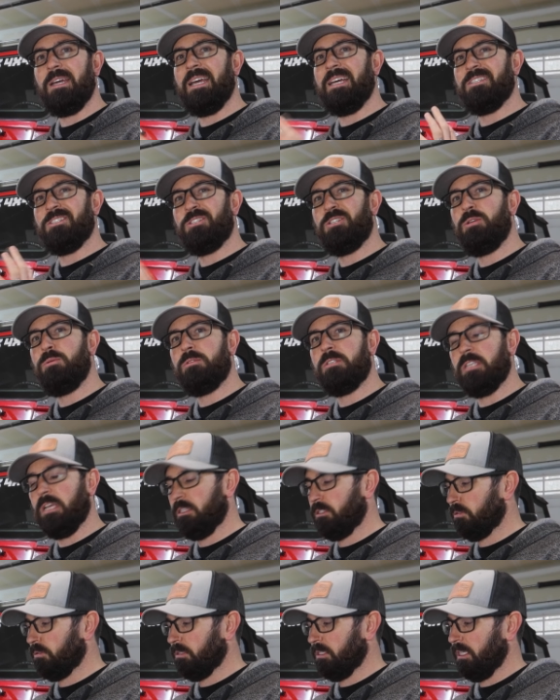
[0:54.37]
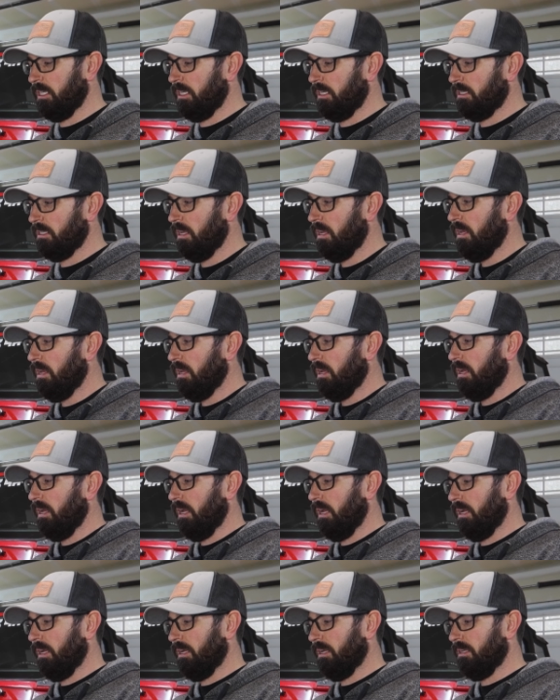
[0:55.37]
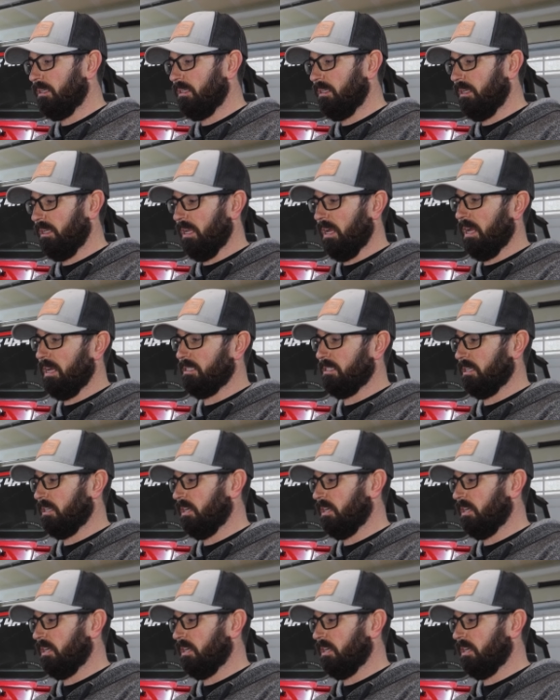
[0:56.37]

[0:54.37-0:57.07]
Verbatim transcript: It has two sensors in it. And it has a